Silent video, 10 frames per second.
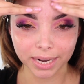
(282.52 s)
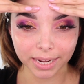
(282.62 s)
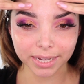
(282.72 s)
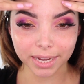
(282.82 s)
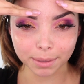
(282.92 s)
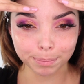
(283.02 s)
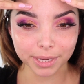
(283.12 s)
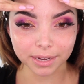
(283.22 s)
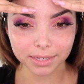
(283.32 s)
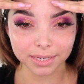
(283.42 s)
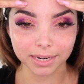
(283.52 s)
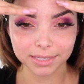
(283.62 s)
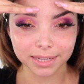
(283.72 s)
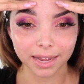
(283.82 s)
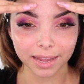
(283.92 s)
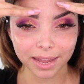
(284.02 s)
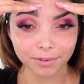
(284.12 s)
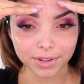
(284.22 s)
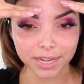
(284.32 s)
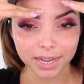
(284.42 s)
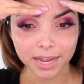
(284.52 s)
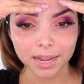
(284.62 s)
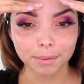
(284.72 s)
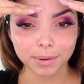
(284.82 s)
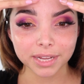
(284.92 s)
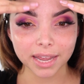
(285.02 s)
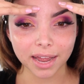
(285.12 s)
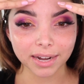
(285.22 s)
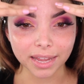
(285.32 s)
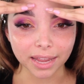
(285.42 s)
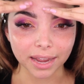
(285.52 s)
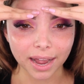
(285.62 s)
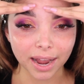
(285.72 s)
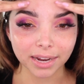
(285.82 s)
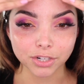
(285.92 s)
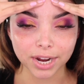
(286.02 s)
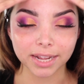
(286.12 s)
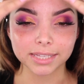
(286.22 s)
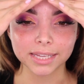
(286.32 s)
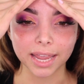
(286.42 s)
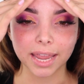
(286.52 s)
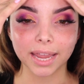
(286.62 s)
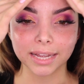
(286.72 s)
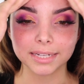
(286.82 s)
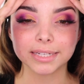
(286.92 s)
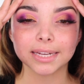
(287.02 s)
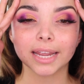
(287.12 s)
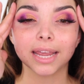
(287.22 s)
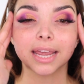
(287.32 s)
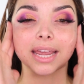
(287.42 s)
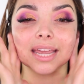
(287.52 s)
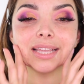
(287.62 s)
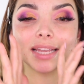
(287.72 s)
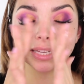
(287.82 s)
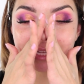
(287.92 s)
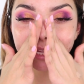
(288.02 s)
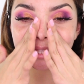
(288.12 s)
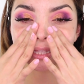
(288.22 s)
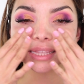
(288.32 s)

like it, because it is not heavy, but yet it hydrates and it doesn't